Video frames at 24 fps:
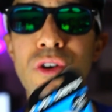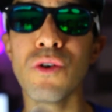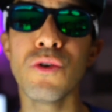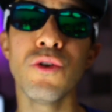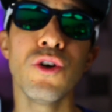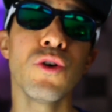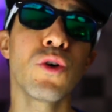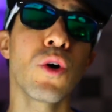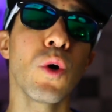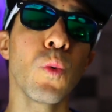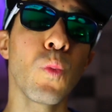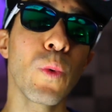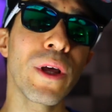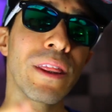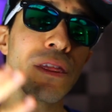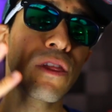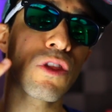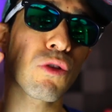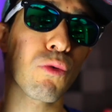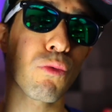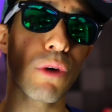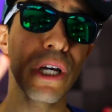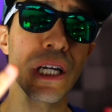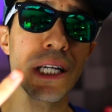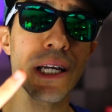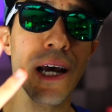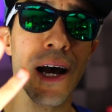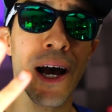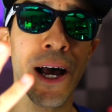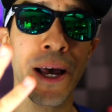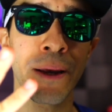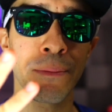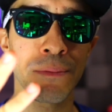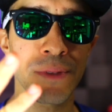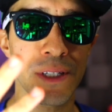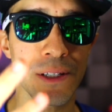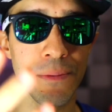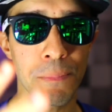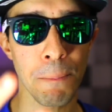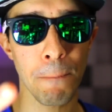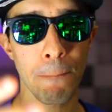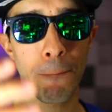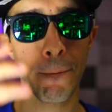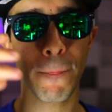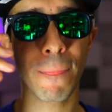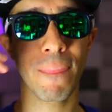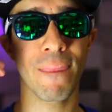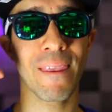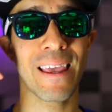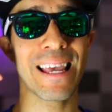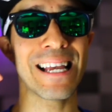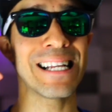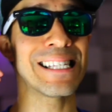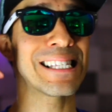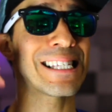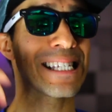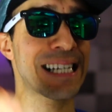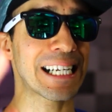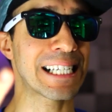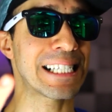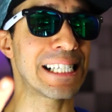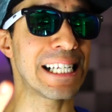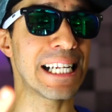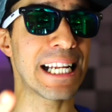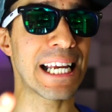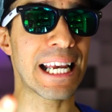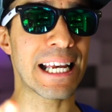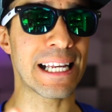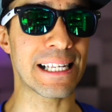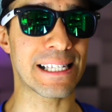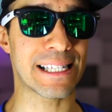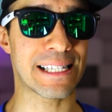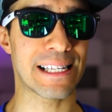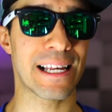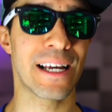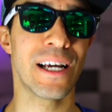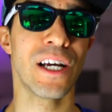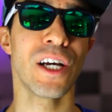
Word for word: you. You can win three times in 60 days.